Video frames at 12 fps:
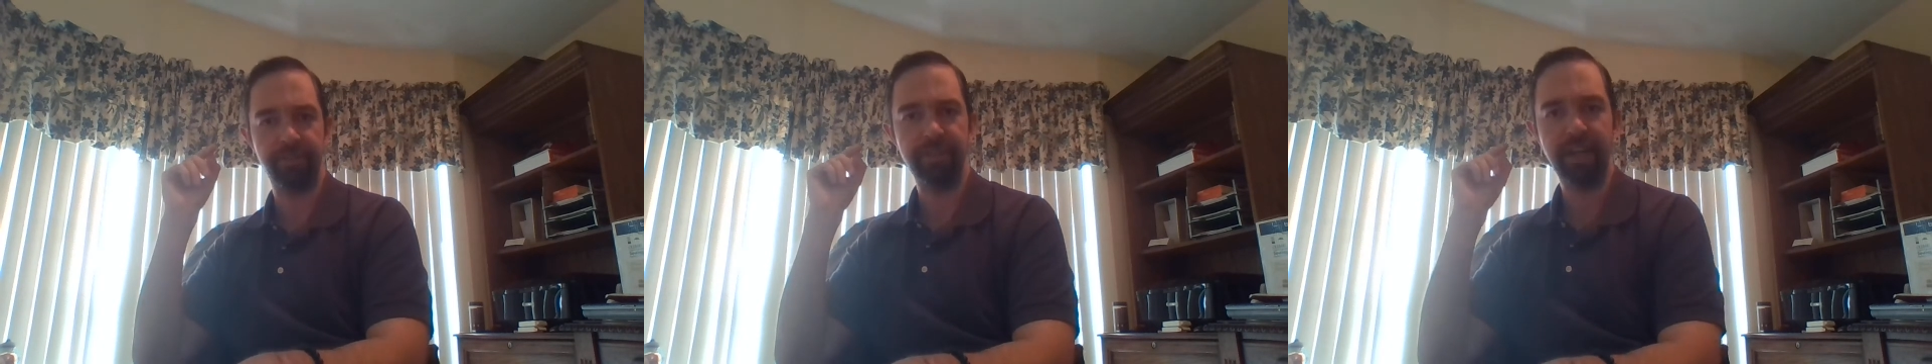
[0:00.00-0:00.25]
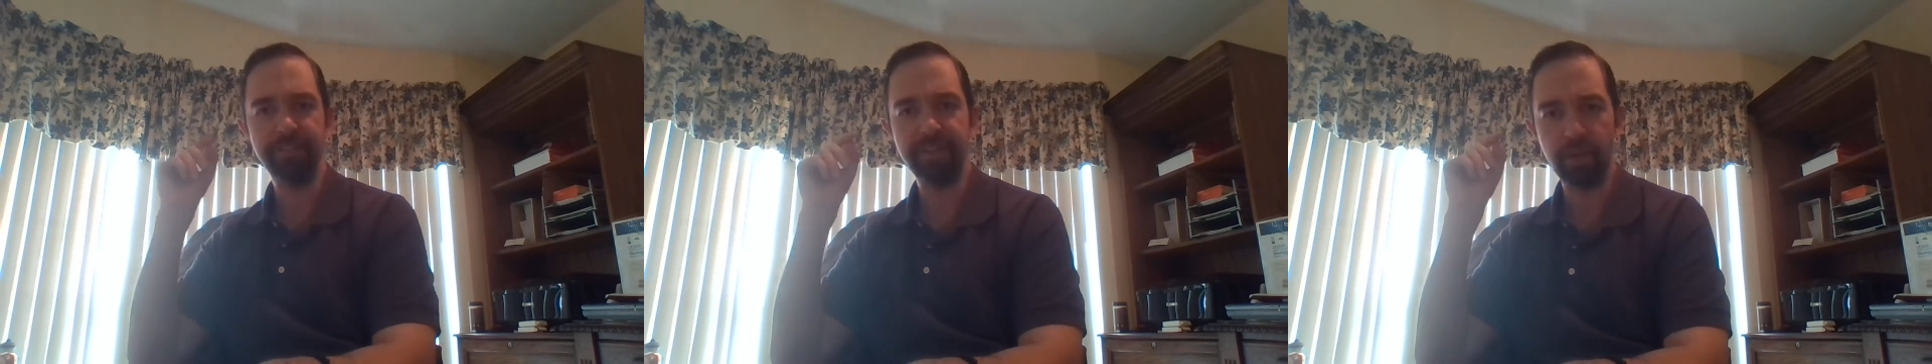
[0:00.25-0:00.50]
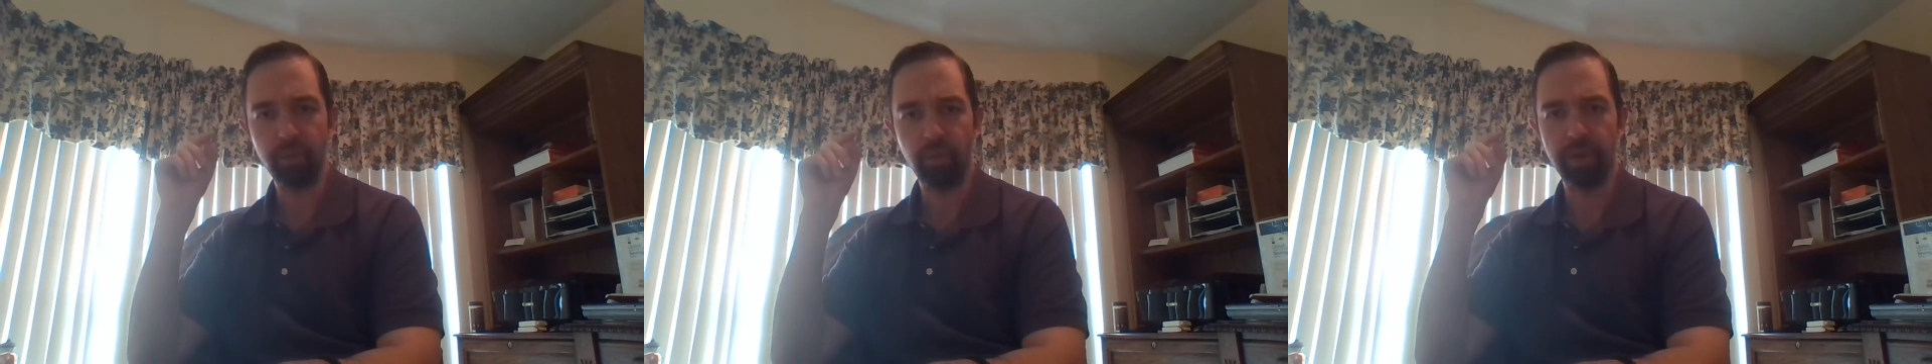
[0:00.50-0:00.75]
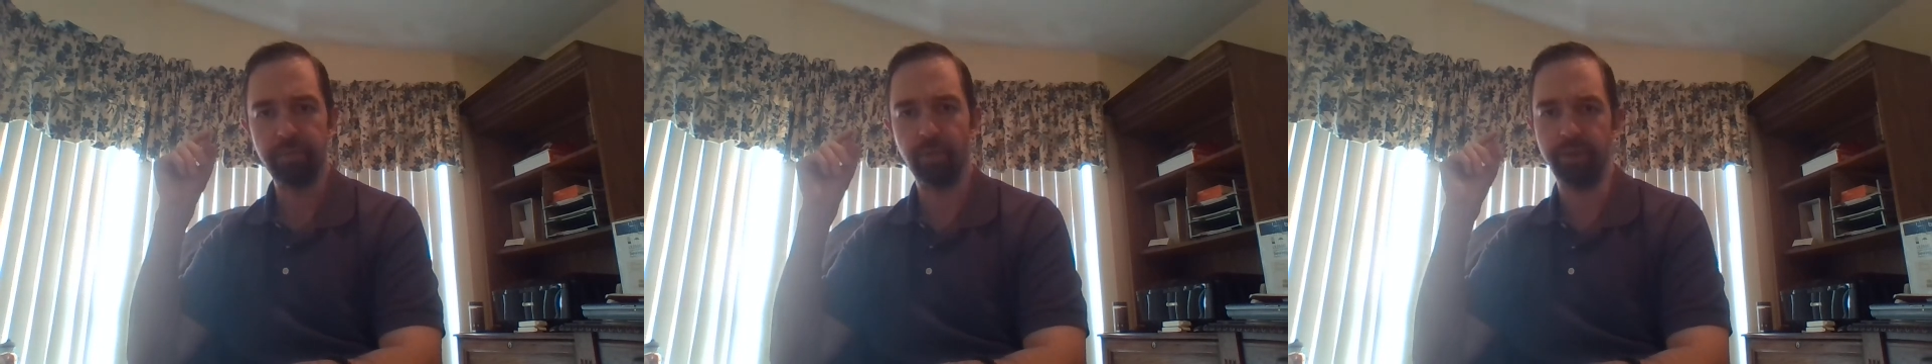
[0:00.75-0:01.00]
if God's not
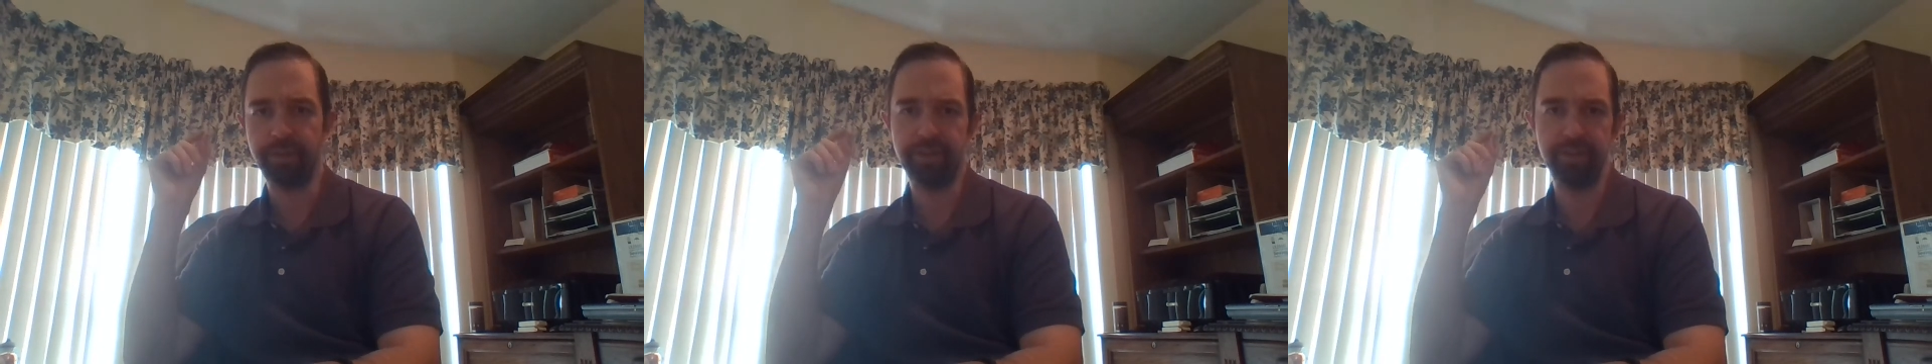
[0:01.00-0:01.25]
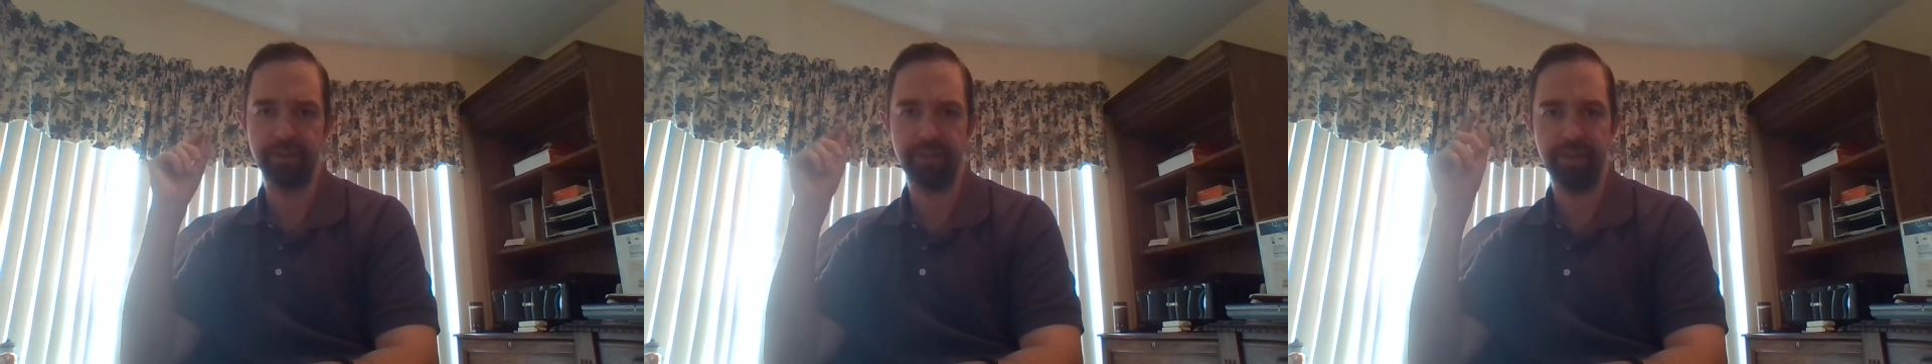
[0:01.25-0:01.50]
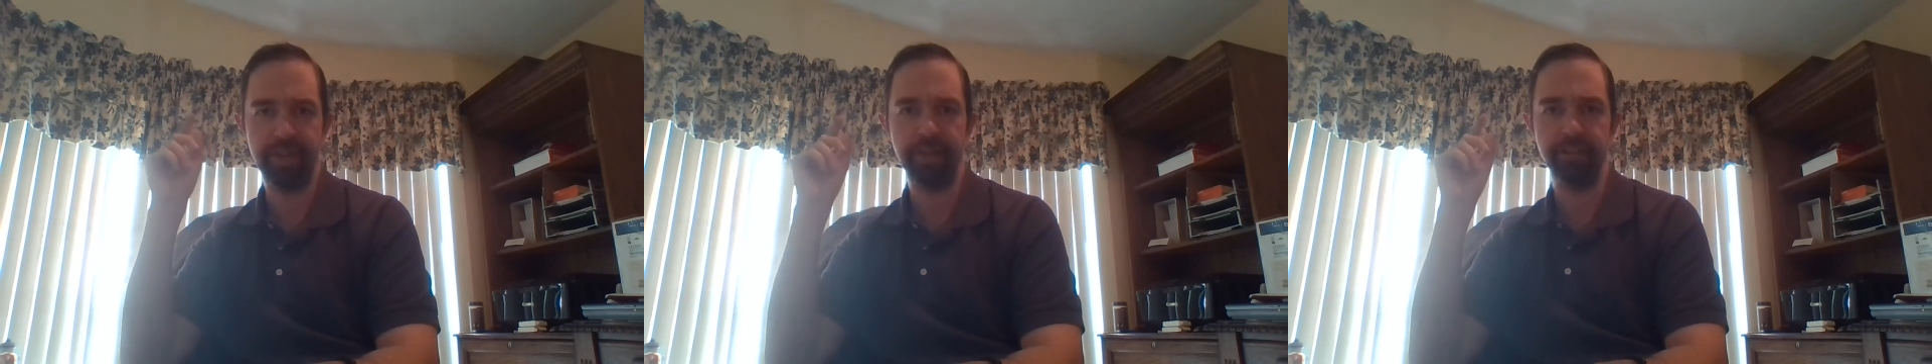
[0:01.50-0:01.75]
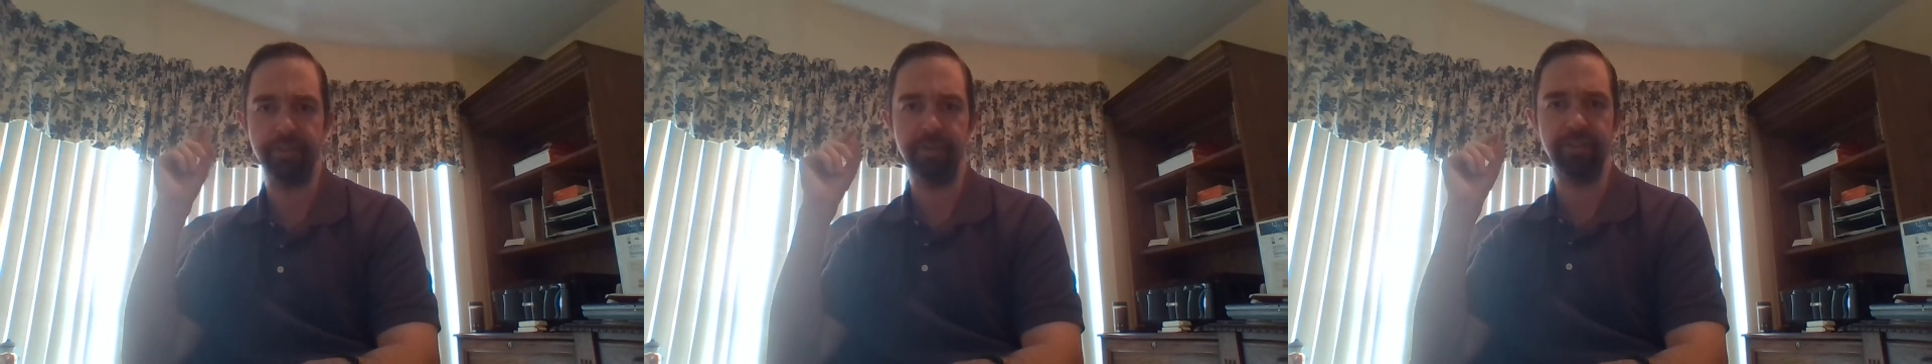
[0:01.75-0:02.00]
one more thing
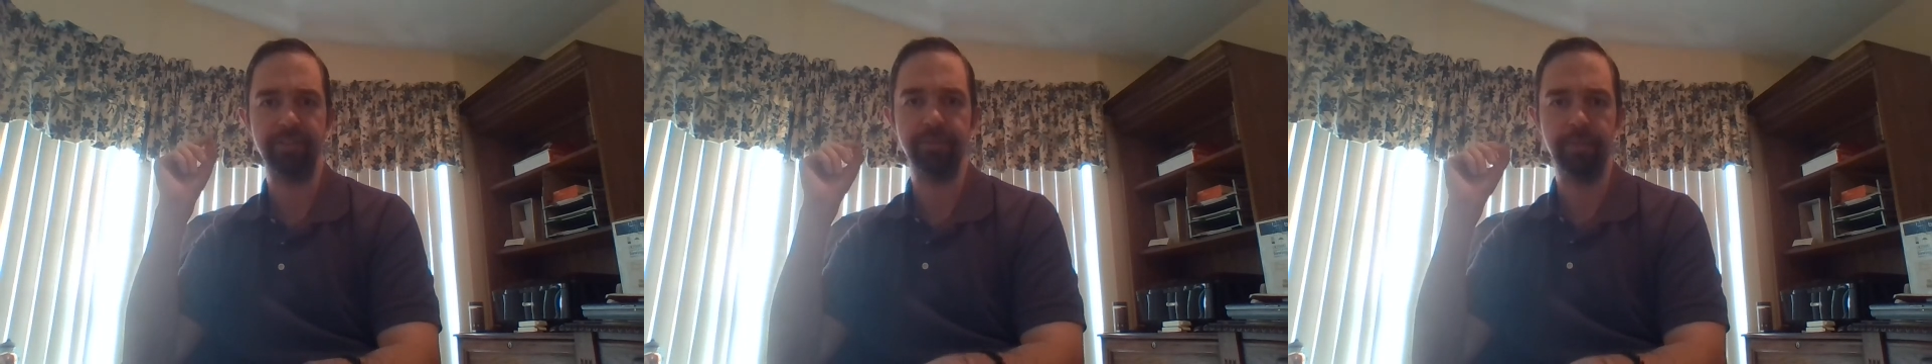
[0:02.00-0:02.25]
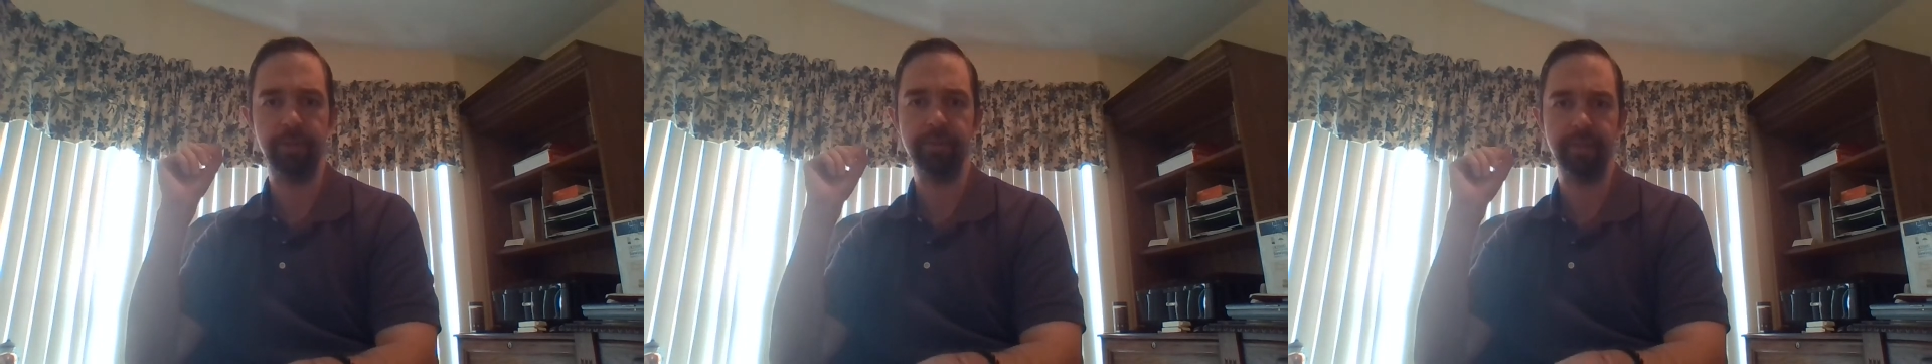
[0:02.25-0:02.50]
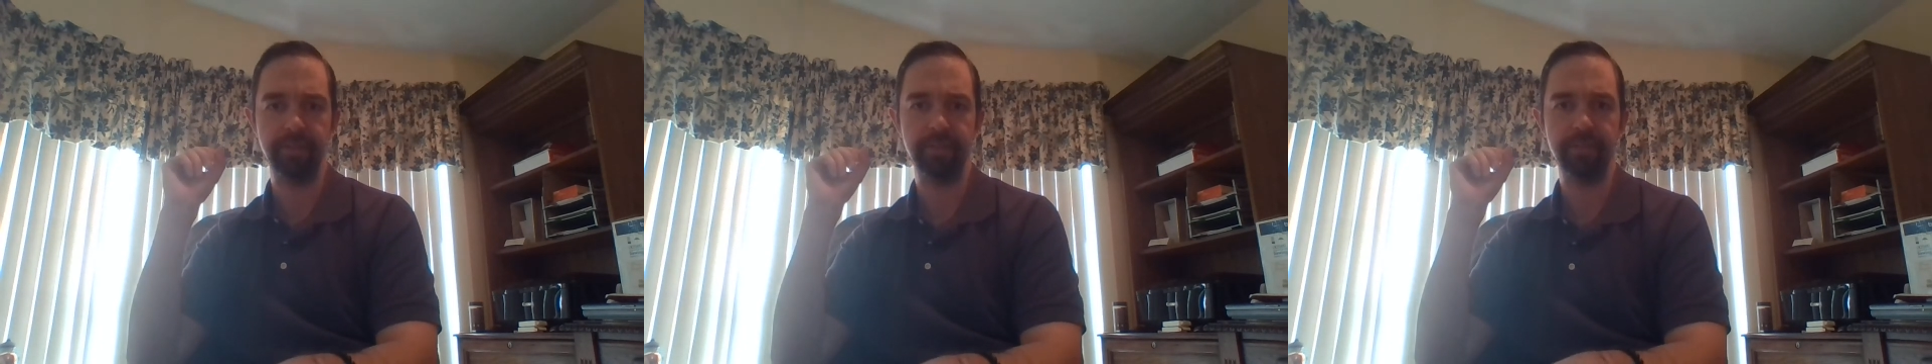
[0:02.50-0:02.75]
there to be spoken of,